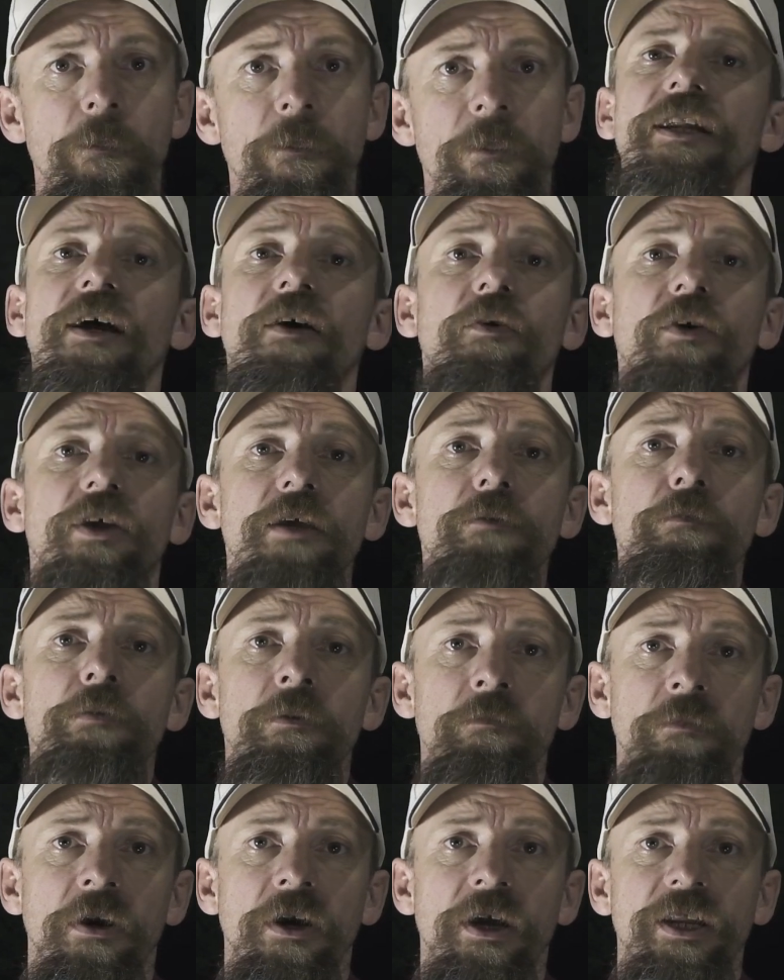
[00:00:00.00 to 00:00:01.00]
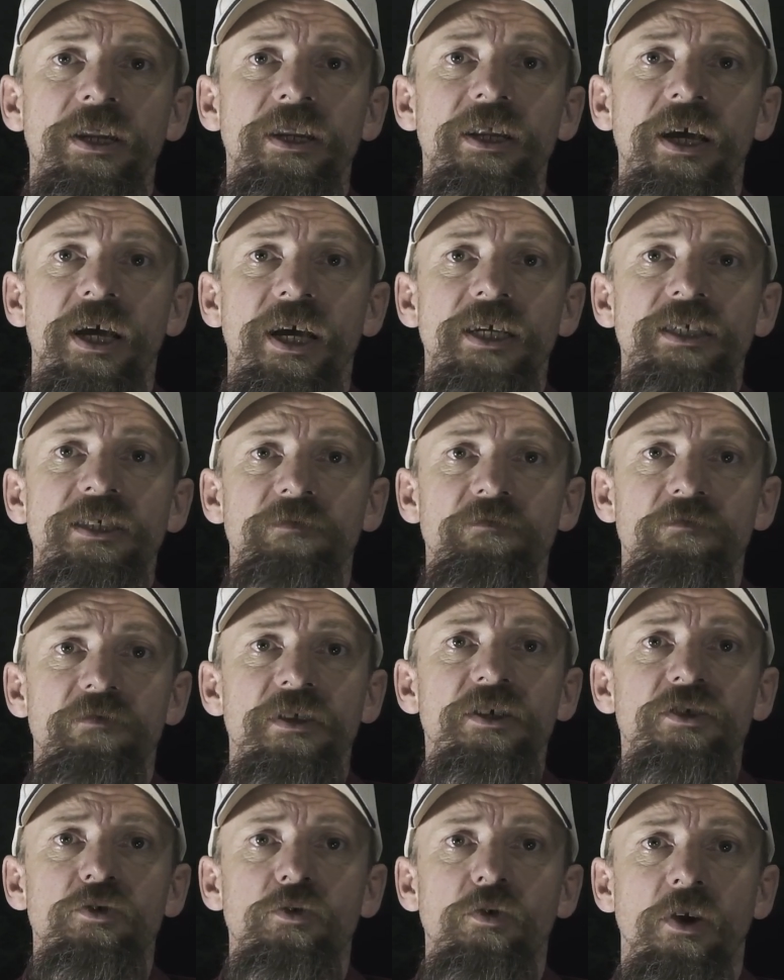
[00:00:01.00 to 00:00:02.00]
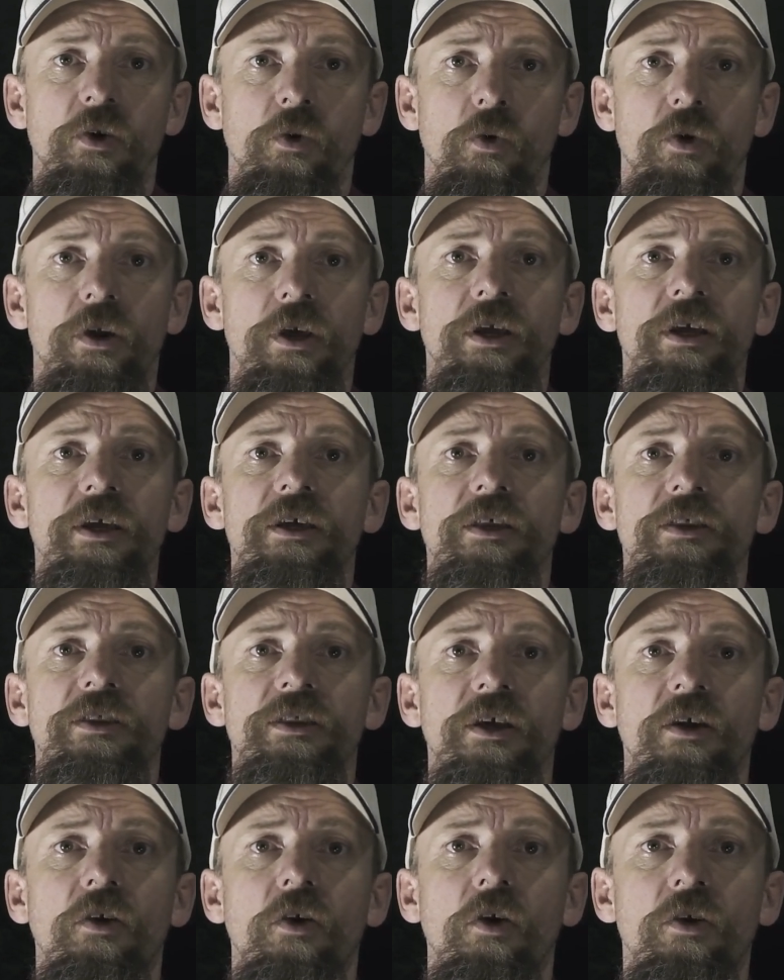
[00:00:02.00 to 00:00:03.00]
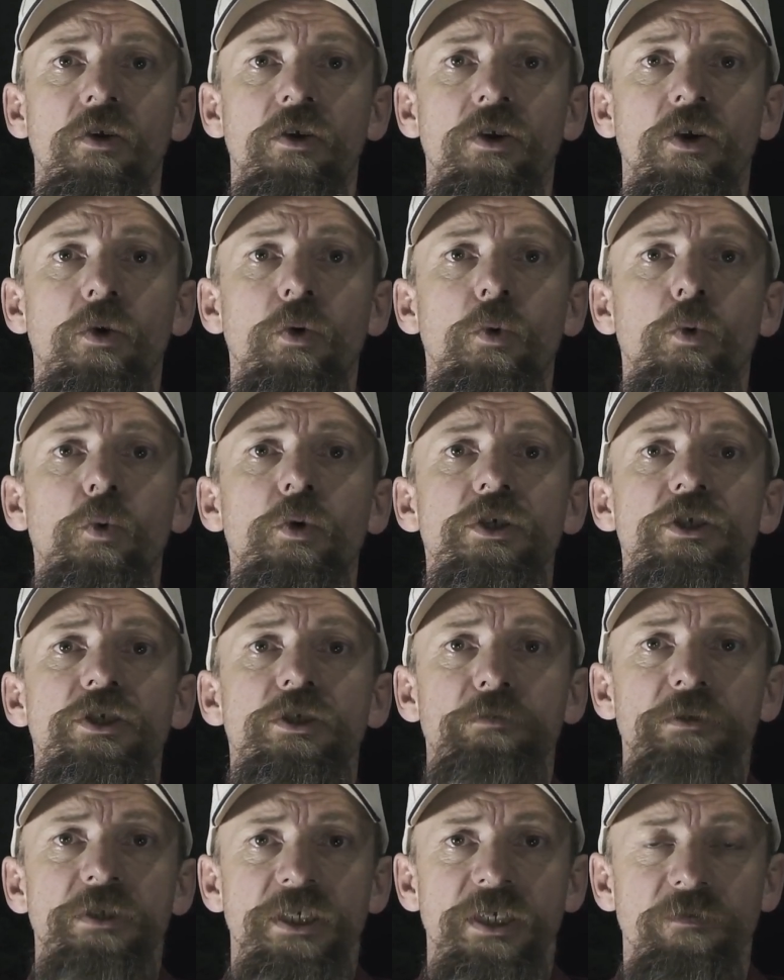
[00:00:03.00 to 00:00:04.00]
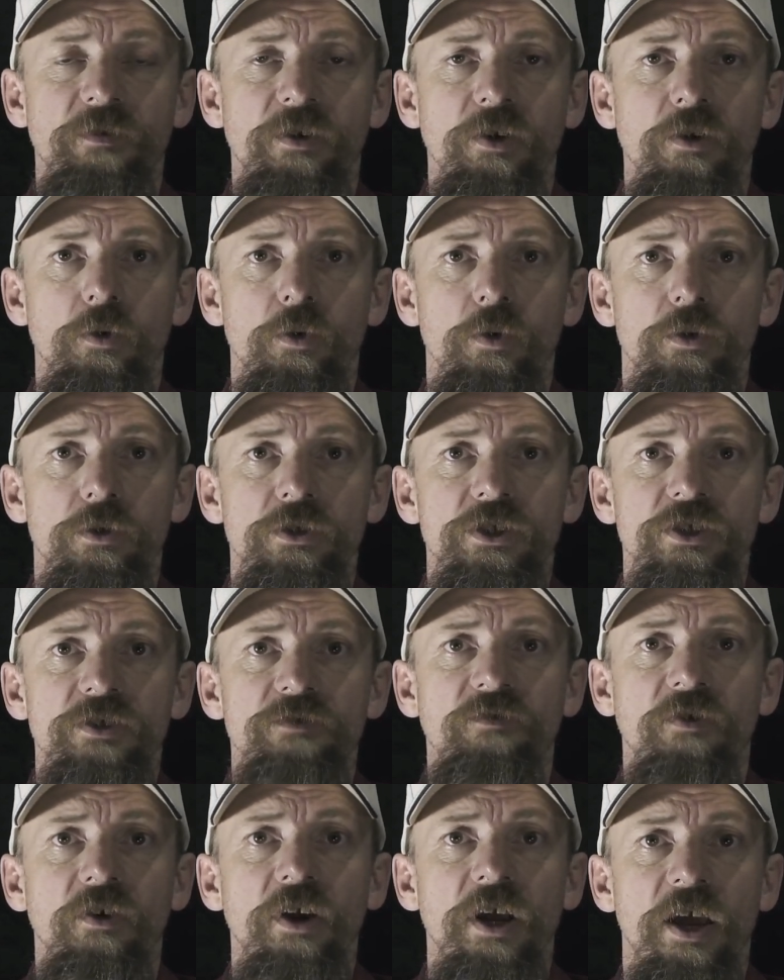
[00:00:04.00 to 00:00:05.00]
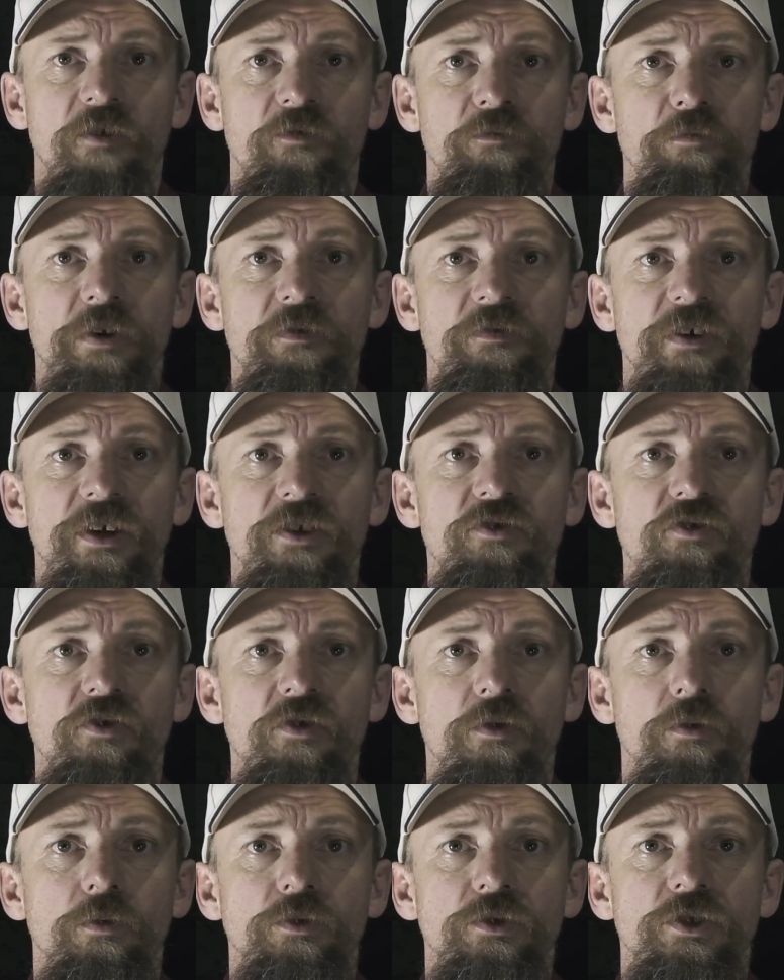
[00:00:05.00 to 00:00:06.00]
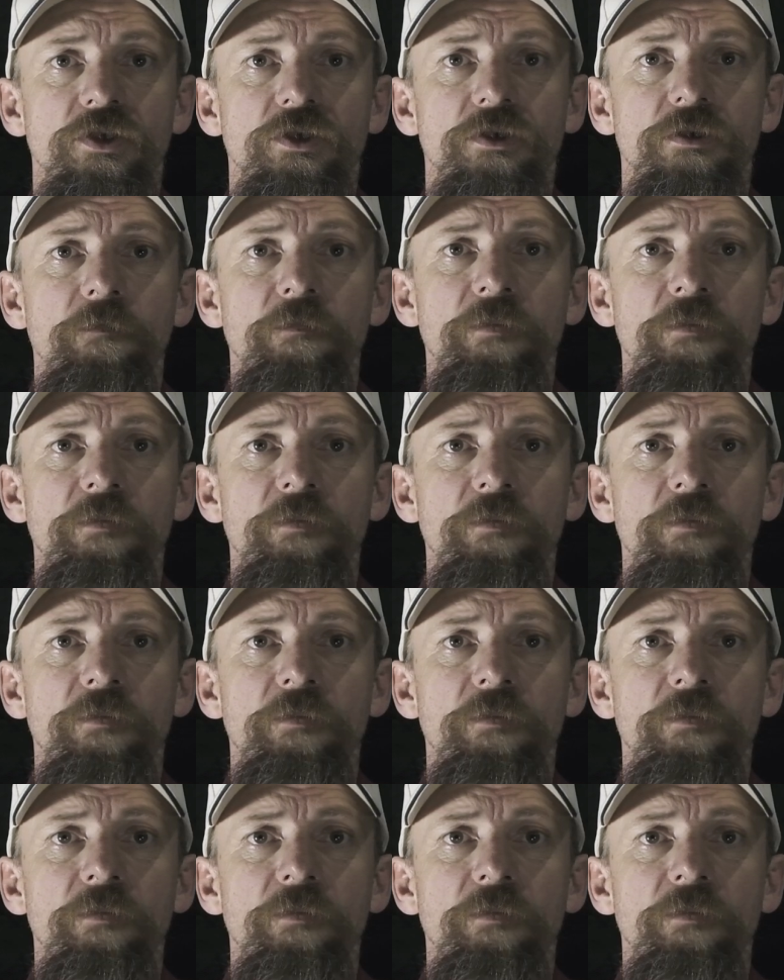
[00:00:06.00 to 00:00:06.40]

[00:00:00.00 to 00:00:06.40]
Now keep in mind, as of this recording, there are no specific rules for FPV drones.